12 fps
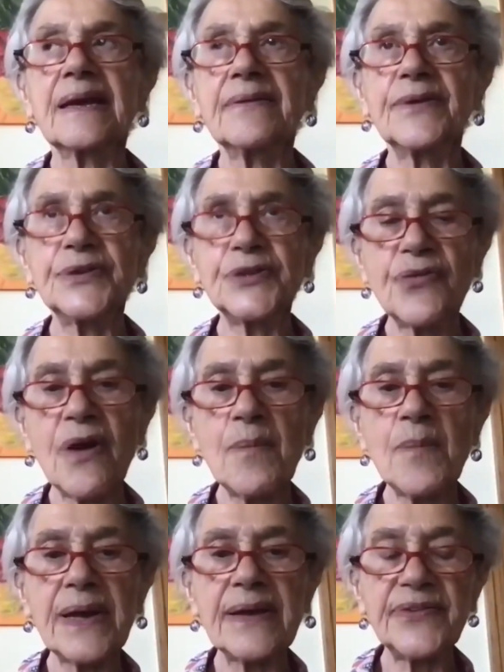the
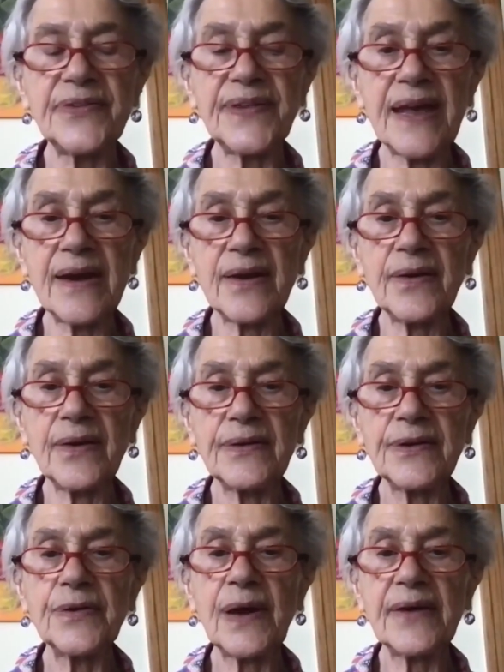trauma is there.
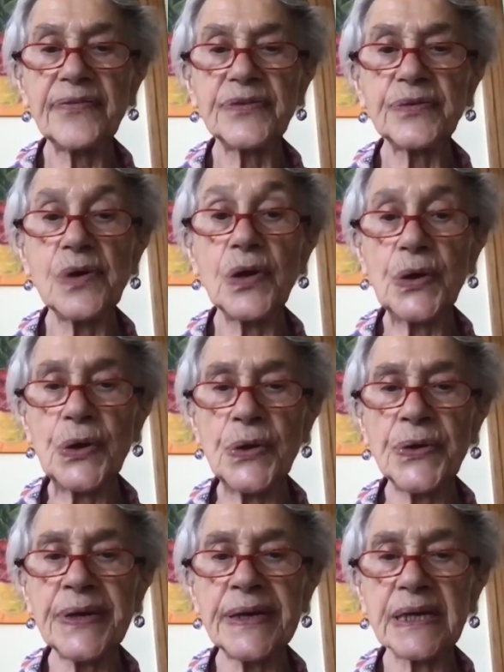You have to
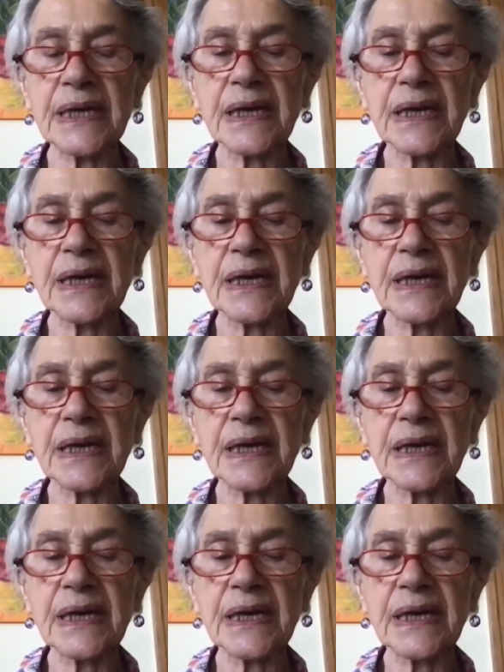learn